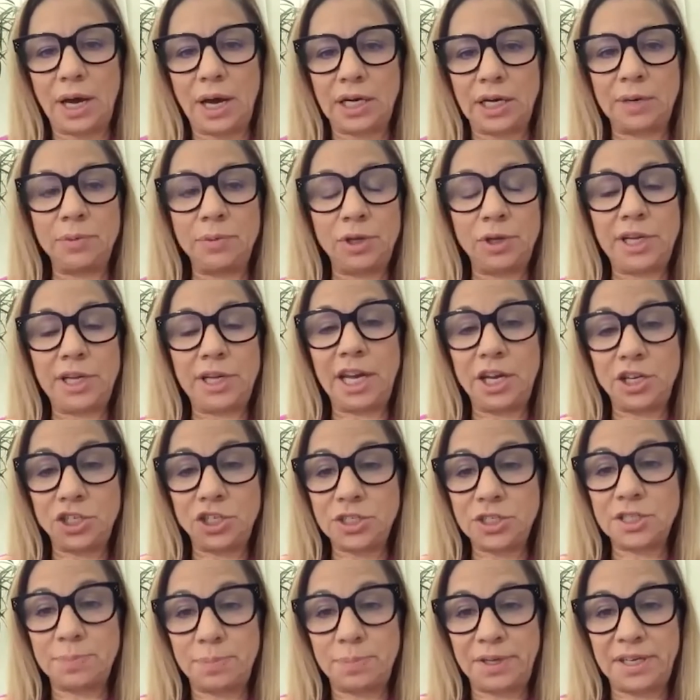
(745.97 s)
a
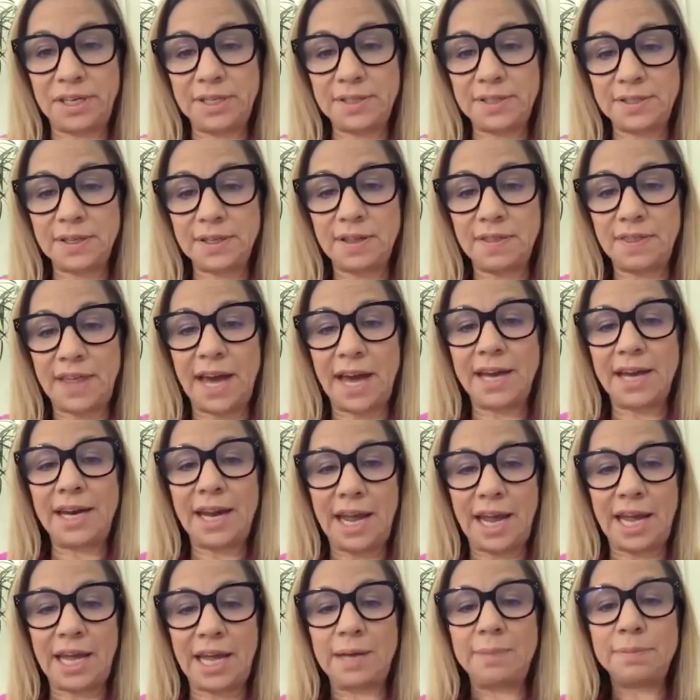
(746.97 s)
communications piece that
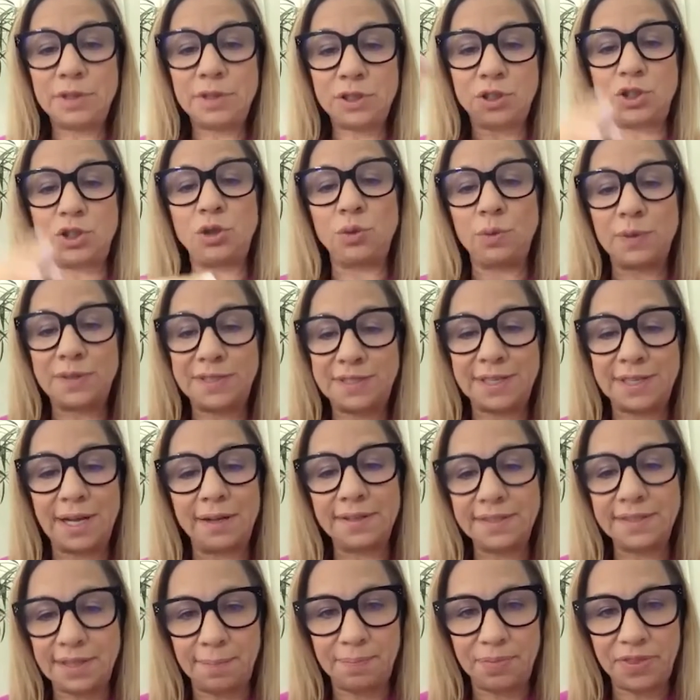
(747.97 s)
aims to
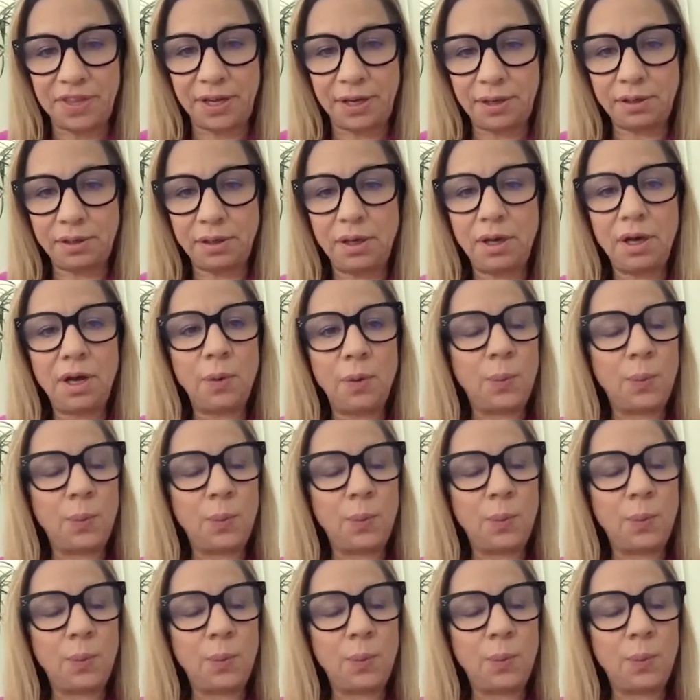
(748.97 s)
sell something,